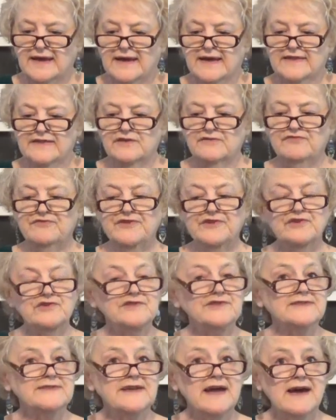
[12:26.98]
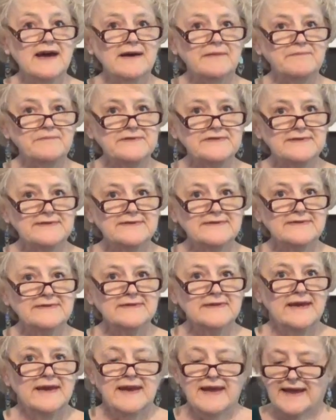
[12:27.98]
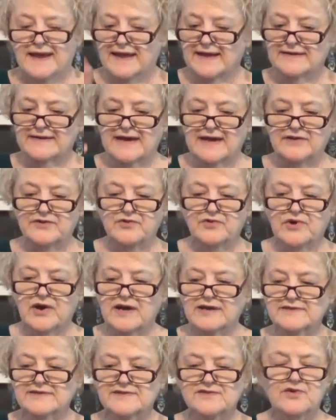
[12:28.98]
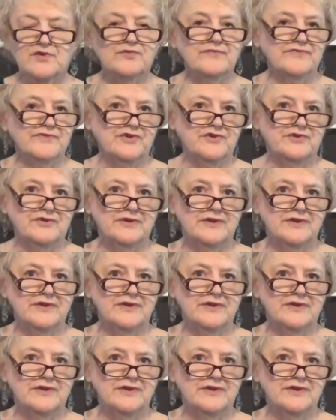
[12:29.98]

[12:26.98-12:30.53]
the fear stops and I cross over